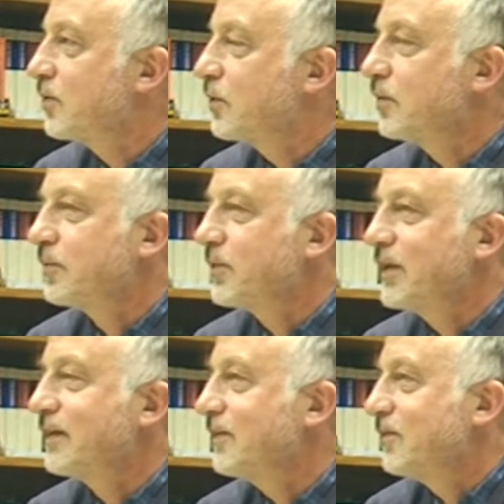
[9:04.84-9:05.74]
to
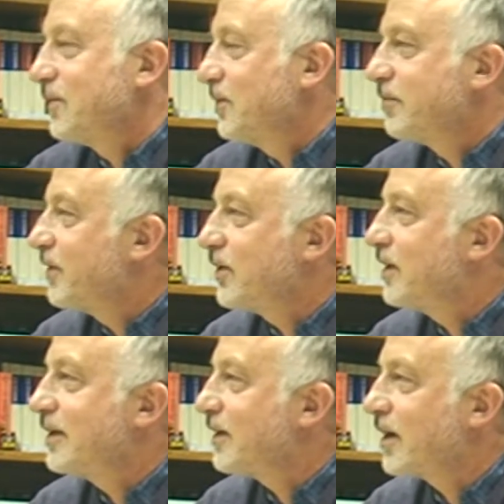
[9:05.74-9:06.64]
predict is
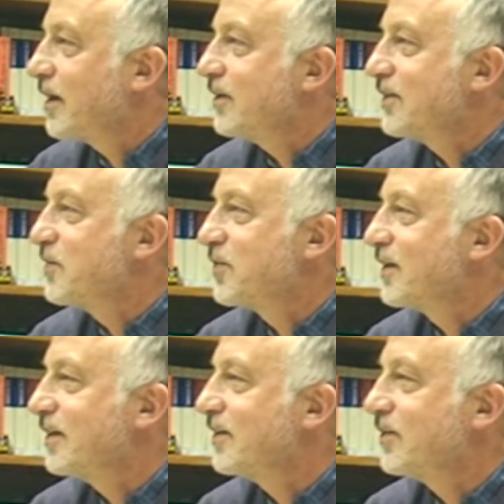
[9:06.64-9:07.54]
very hard and
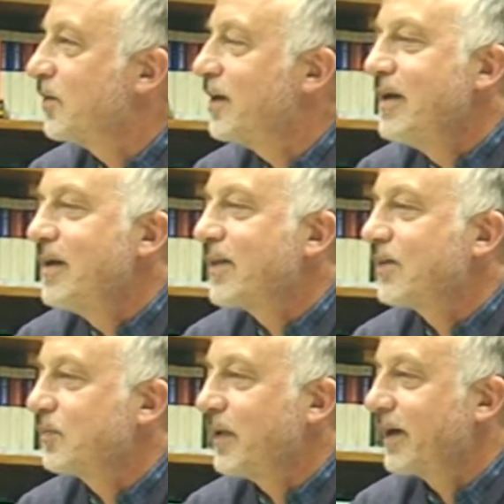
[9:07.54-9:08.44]
difficult. So
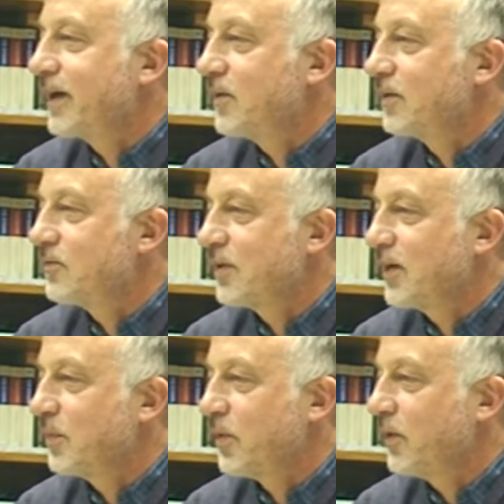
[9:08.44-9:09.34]
that's why I cannot
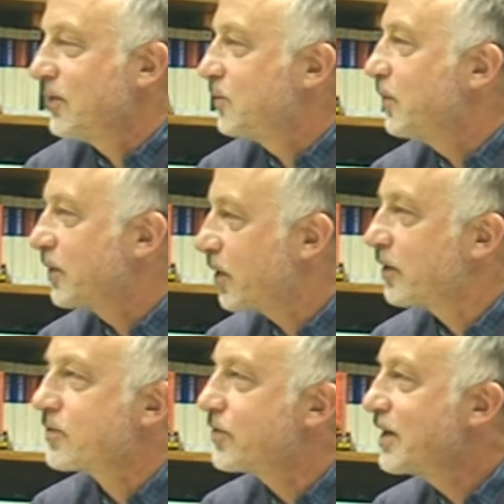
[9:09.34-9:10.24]
really point to a
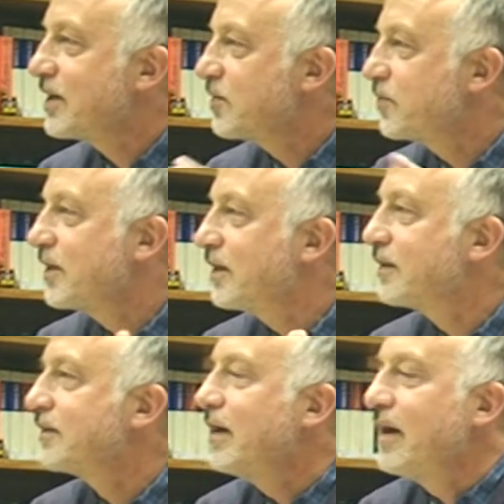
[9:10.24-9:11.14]
concrete
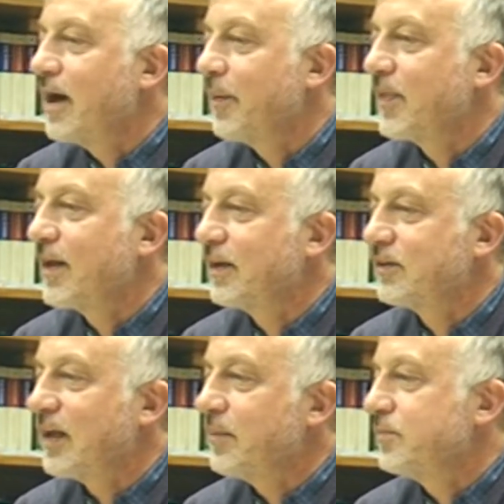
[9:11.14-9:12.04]
field. I mean, there are
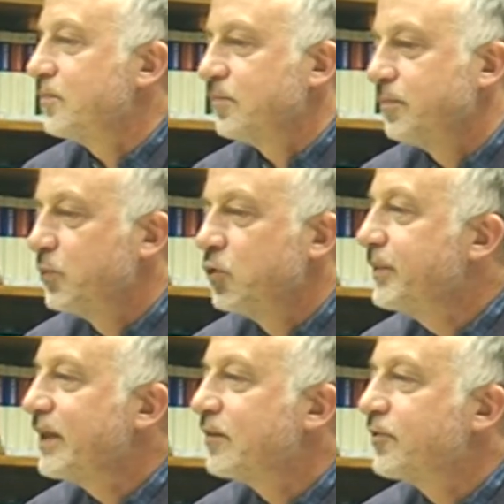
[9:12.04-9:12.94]
some
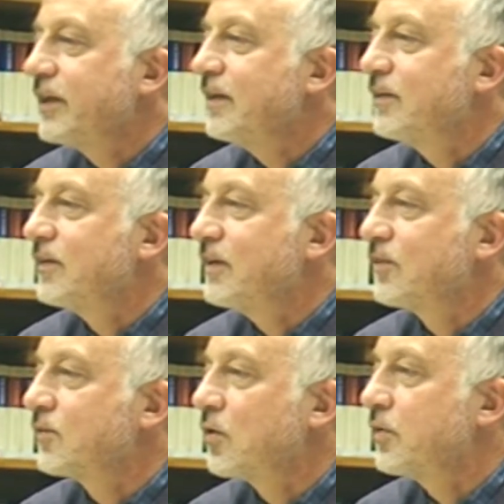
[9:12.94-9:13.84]
booming fields in
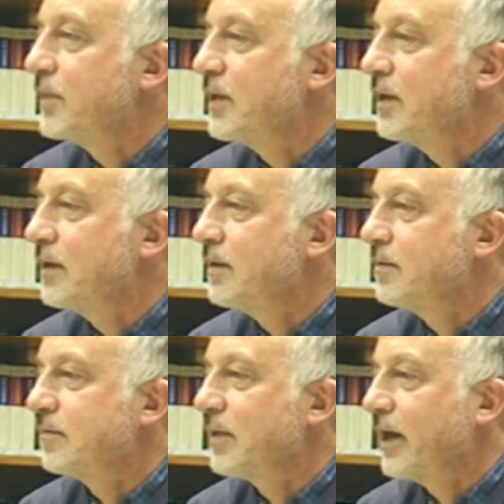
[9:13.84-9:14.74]
astronomy,
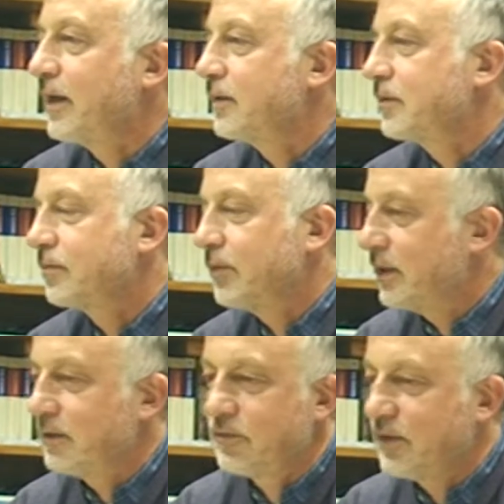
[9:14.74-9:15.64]
like,
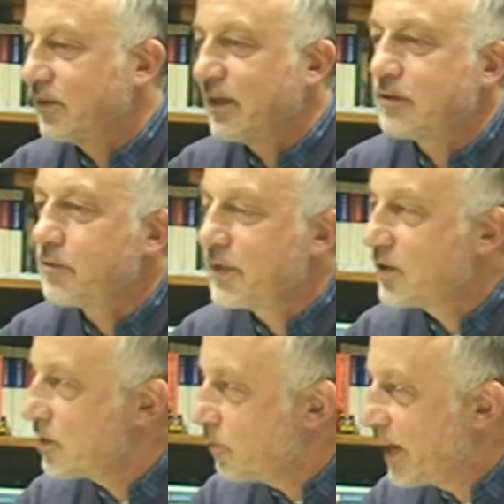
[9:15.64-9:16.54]
well, recently
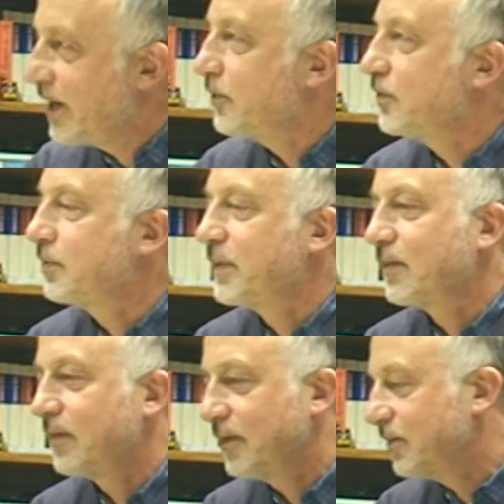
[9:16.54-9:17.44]
gravitational waves,
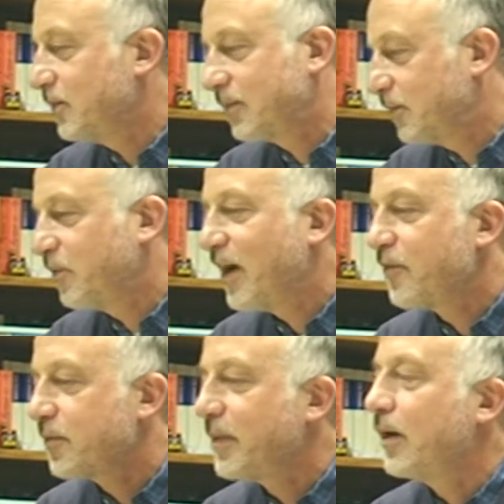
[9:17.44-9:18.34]
but this is far
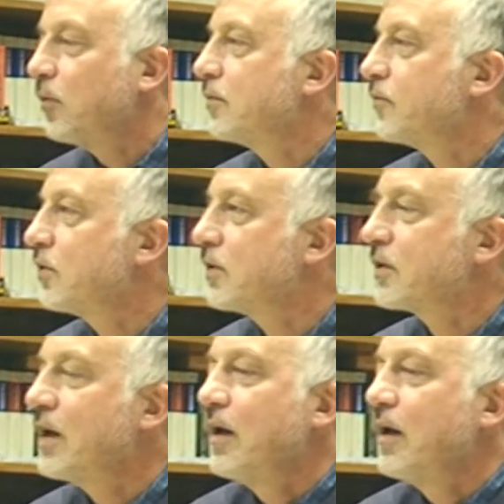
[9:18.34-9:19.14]
from my own work,